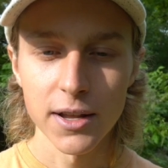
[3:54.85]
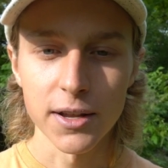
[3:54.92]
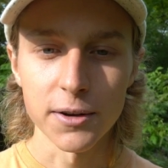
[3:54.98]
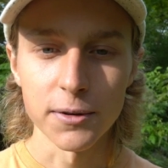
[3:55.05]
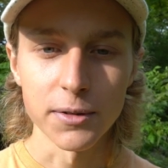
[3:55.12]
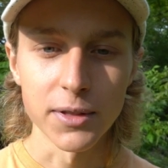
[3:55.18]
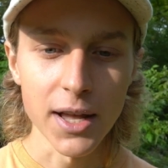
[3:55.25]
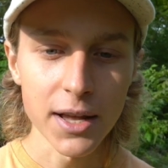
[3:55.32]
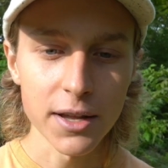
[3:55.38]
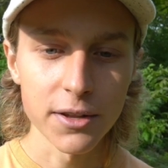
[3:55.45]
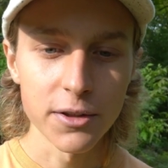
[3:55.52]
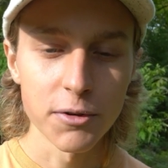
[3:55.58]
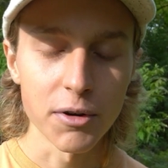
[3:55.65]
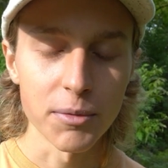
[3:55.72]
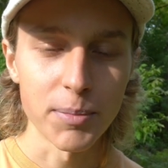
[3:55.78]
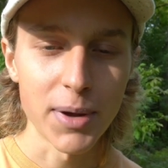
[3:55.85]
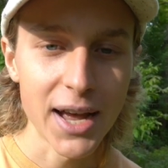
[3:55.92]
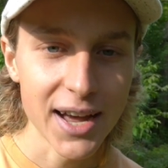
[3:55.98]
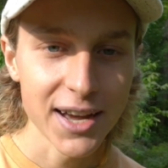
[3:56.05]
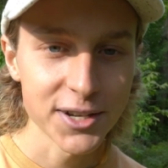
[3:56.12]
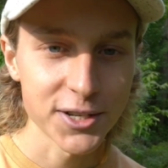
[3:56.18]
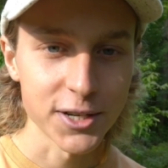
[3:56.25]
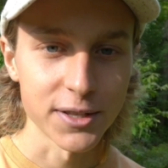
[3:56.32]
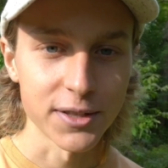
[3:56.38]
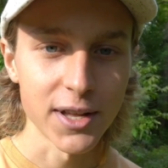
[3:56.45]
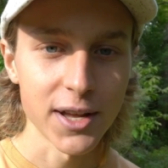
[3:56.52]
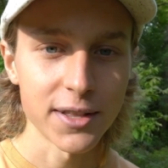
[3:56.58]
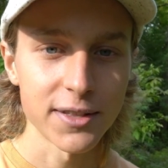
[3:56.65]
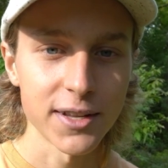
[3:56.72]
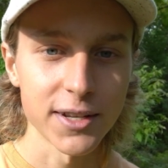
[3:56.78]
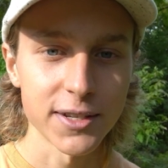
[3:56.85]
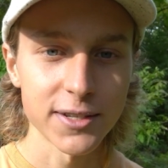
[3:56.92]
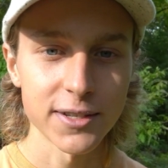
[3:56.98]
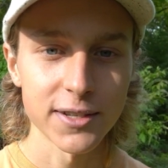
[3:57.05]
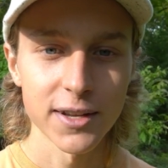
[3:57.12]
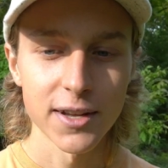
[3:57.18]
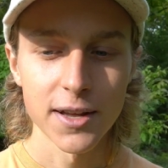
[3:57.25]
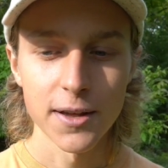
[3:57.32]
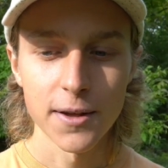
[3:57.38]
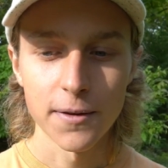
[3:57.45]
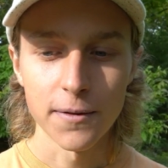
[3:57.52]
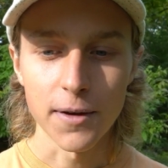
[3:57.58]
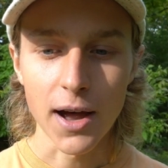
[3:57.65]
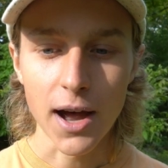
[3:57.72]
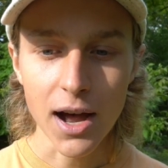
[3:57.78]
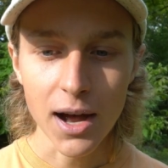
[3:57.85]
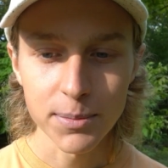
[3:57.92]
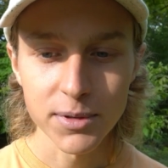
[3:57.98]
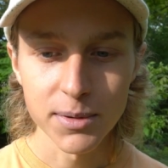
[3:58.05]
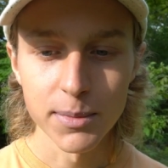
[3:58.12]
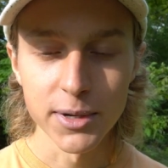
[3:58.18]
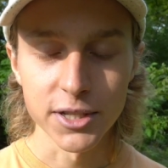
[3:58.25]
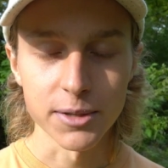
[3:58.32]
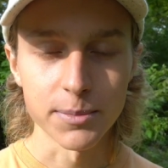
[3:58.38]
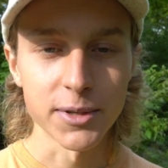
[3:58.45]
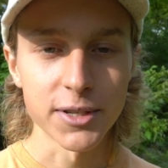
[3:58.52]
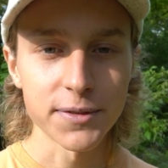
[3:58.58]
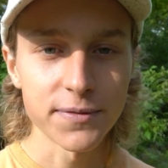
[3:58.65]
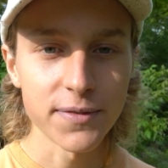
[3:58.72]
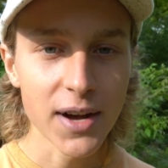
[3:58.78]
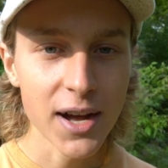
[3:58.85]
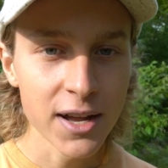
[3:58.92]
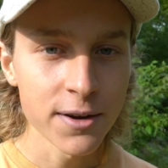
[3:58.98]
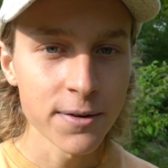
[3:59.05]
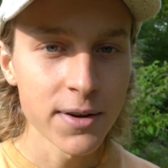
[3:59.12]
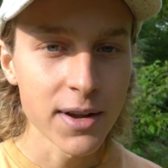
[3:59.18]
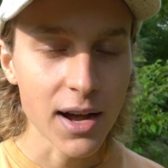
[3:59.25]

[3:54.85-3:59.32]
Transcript: Let your passion, let this optimism, this fiery